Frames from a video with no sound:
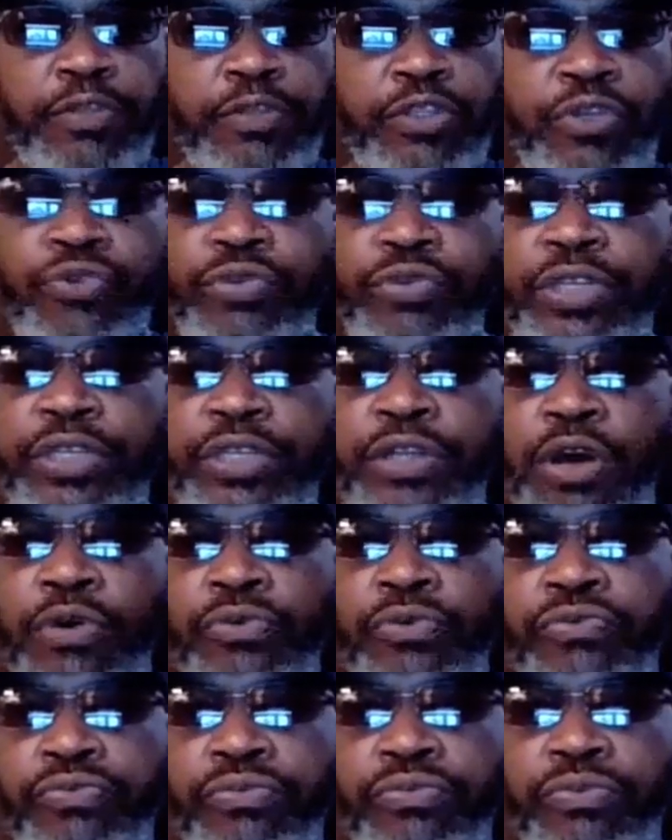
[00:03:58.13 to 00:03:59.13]
Dude,
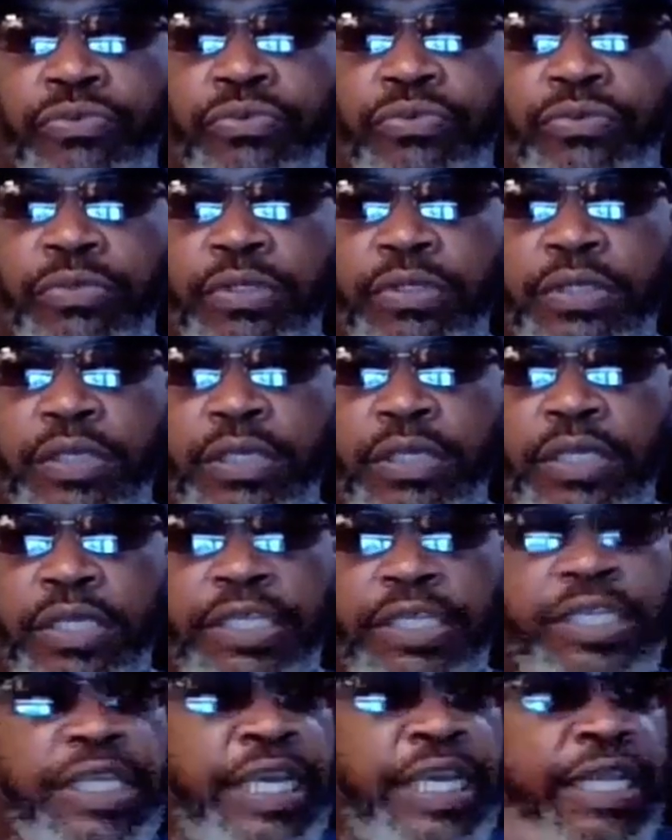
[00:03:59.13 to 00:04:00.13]

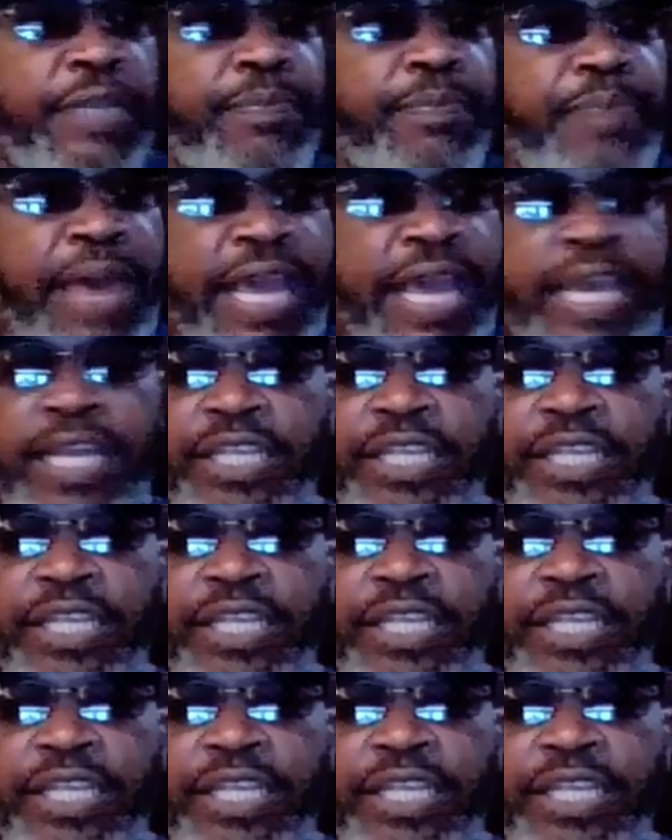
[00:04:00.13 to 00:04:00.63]
in the bank,